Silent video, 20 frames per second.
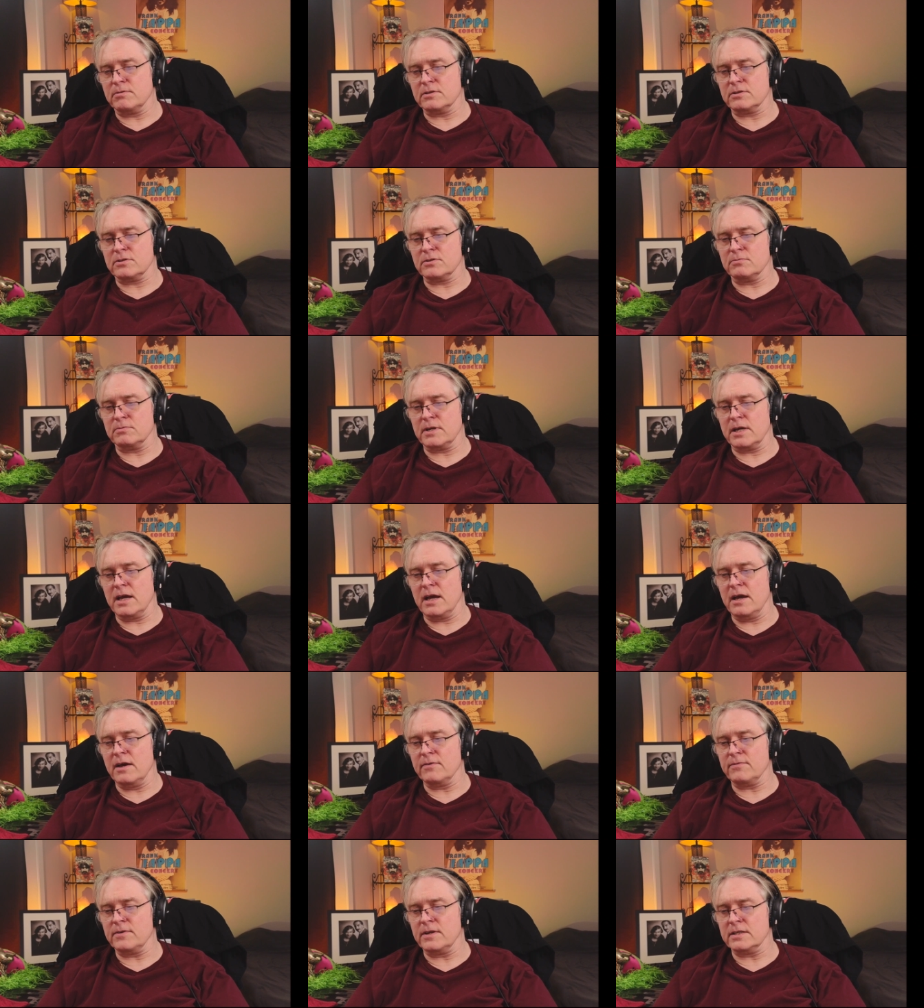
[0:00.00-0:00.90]
do we
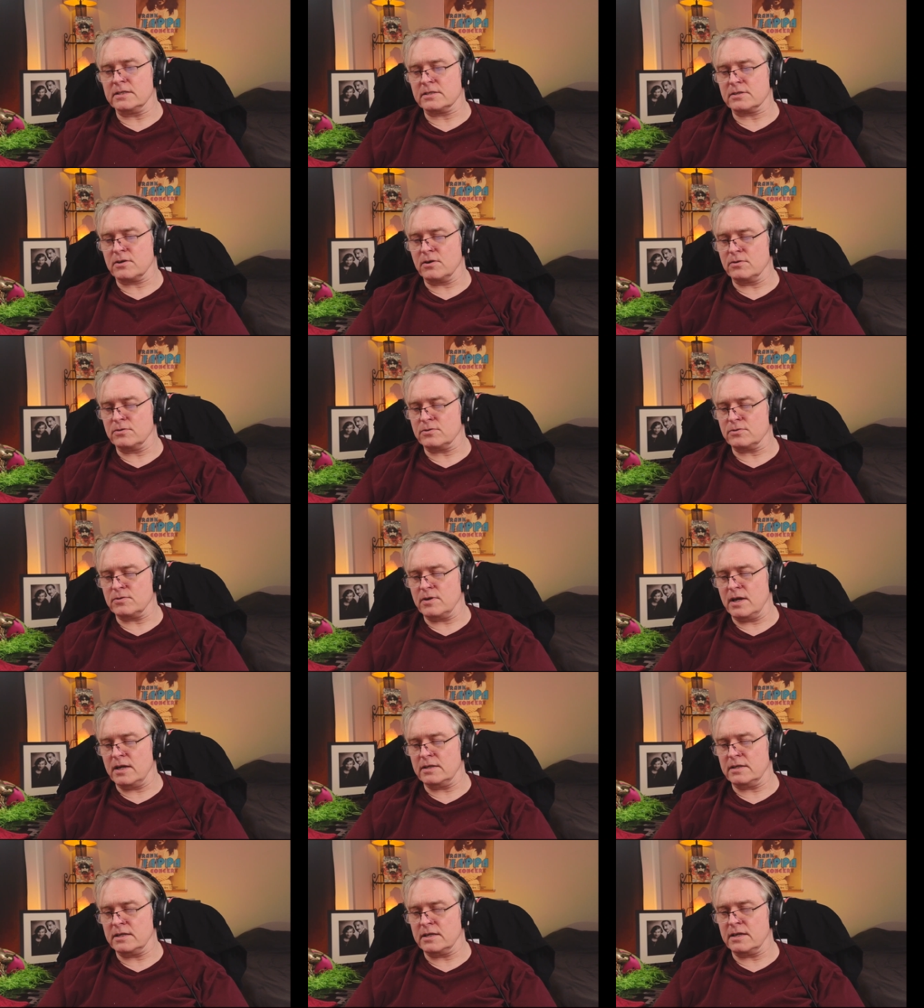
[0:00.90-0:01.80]
have? Let's go to
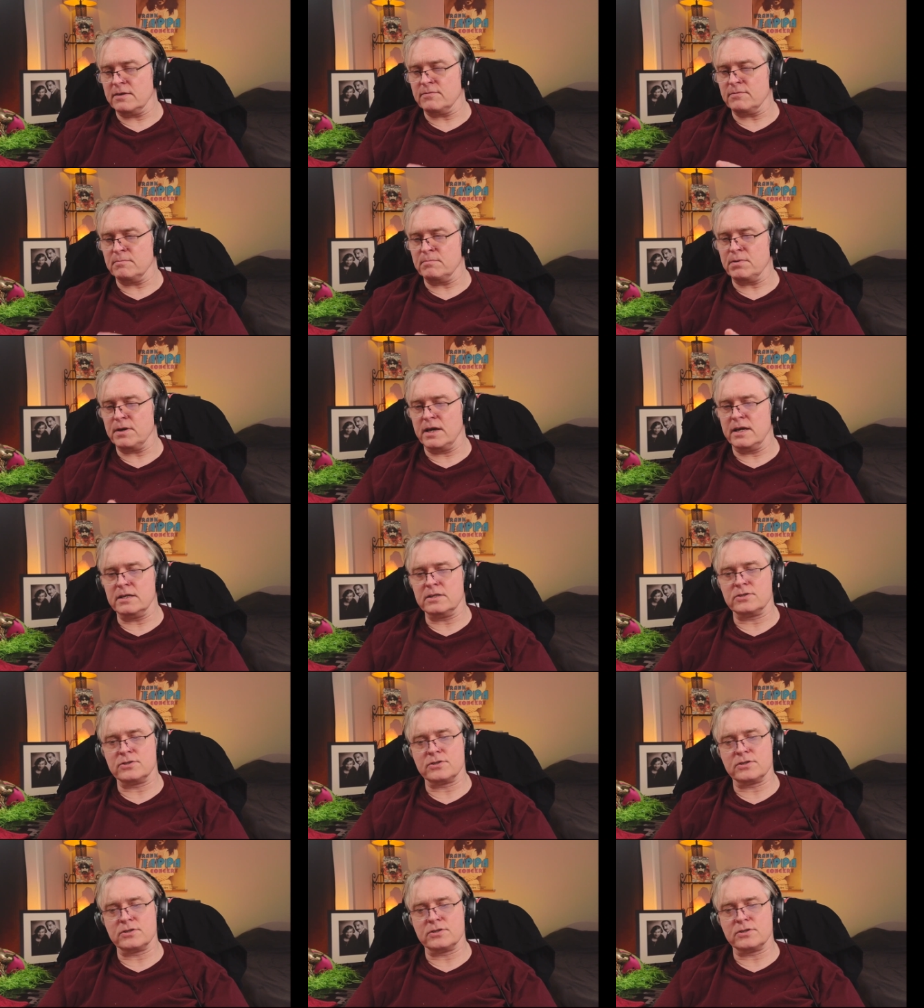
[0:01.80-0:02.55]
any given page.